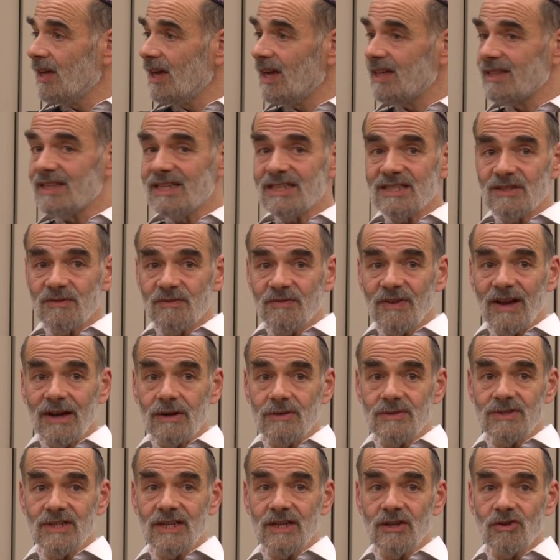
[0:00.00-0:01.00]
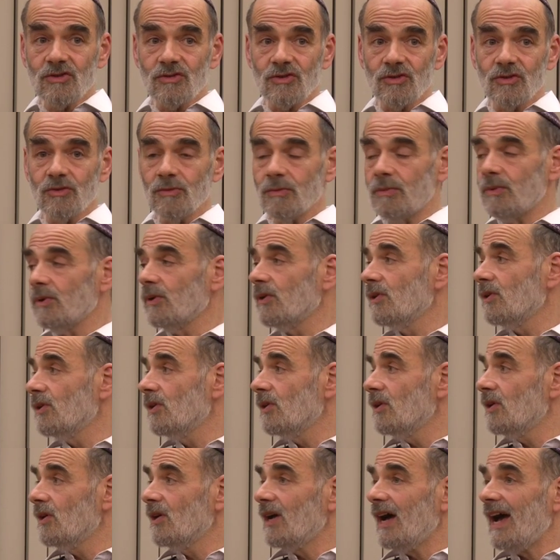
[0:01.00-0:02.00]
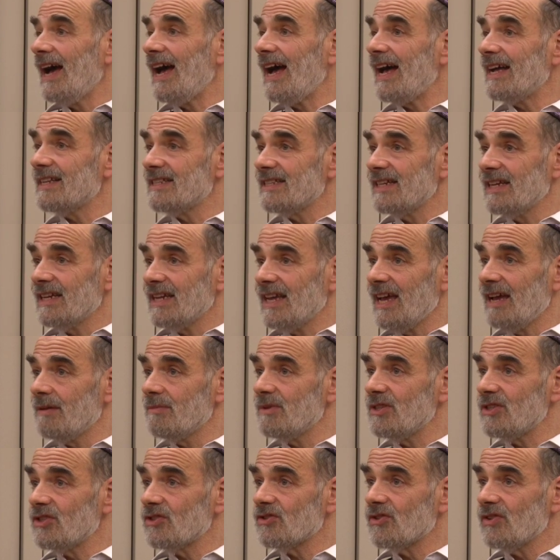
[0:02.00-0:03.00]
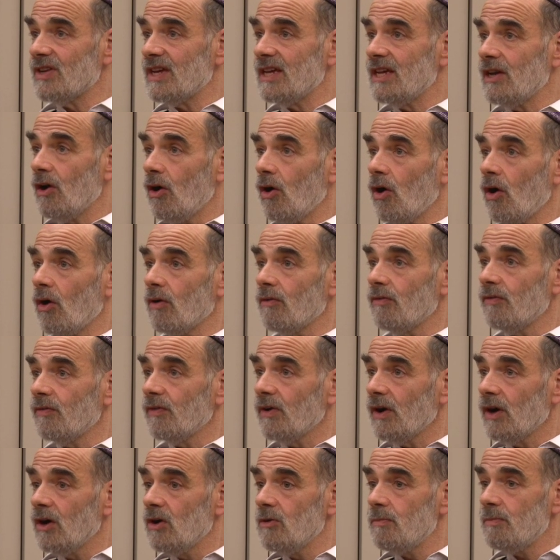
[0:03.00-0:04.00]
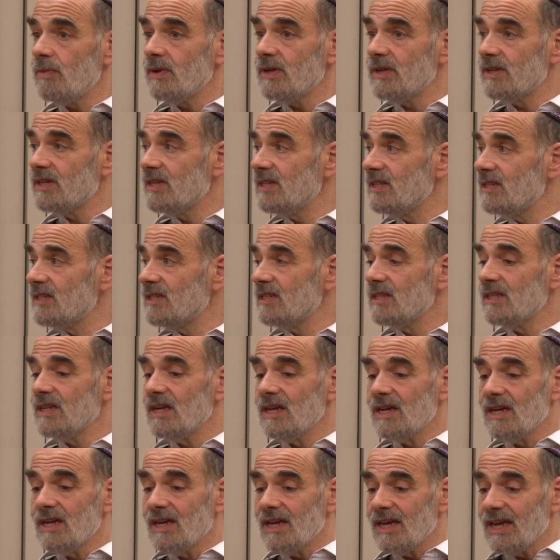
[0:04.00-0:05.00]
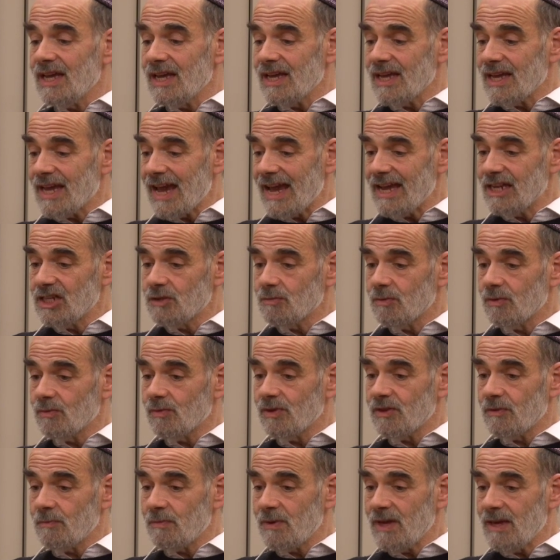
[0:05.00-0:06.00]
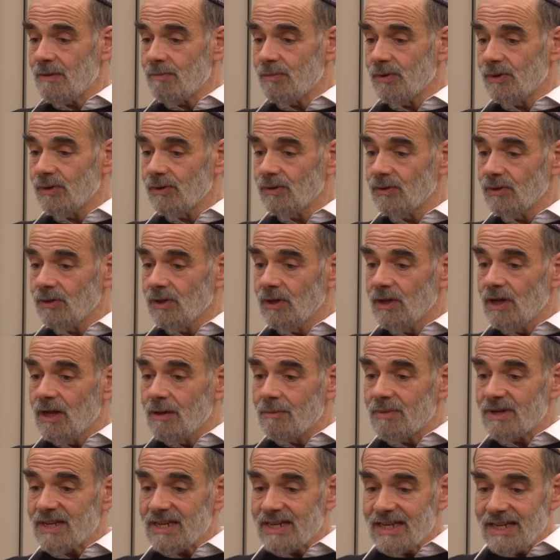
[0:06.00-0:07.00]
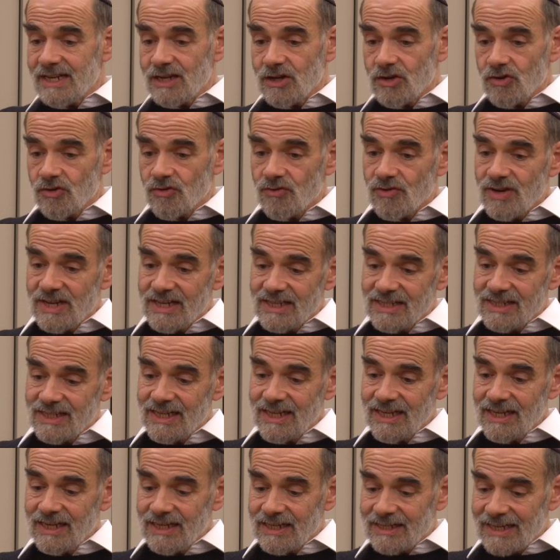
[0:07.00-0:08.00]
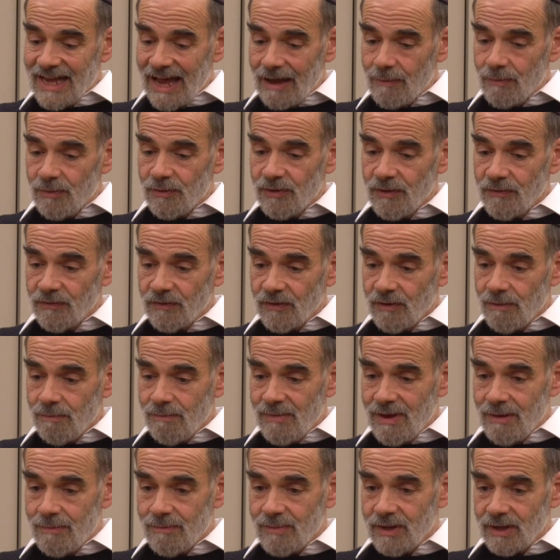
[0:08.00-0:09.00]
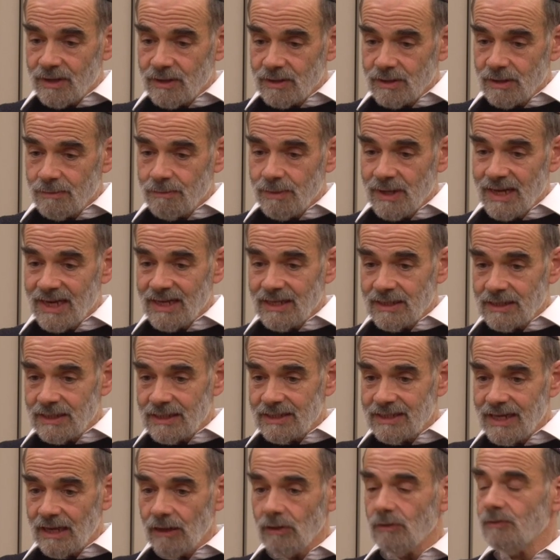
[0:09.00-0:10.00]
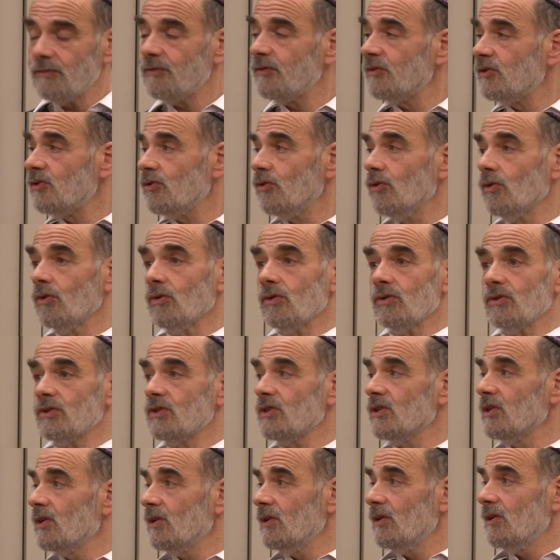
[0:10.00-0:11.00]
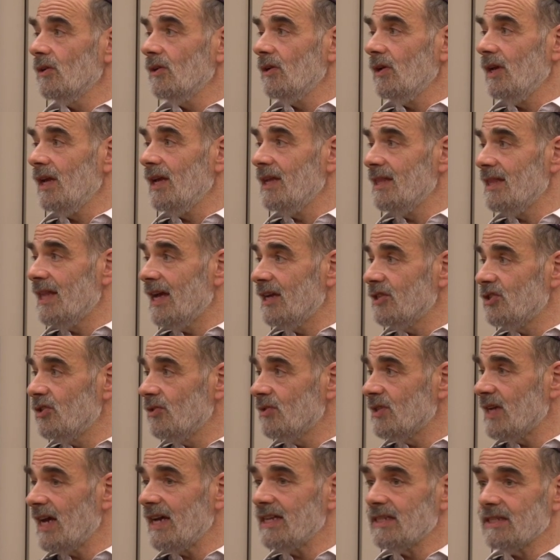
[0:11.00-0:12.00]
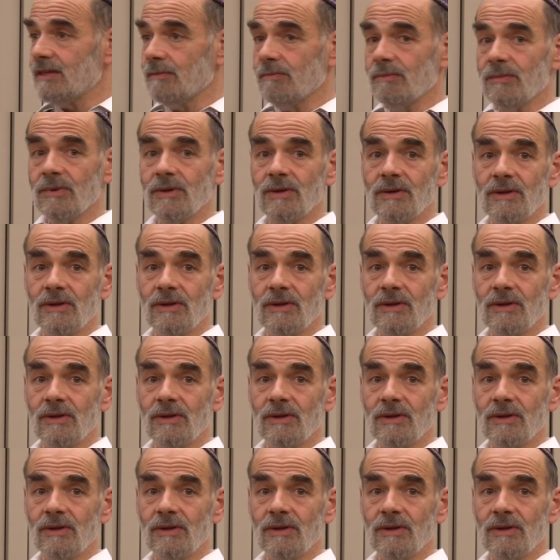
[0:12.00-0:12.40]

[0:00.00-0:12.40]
And this founding group had a chemistry of openness, engagement with people, but an increasing depth of commitment to being self-taught in their Judaism.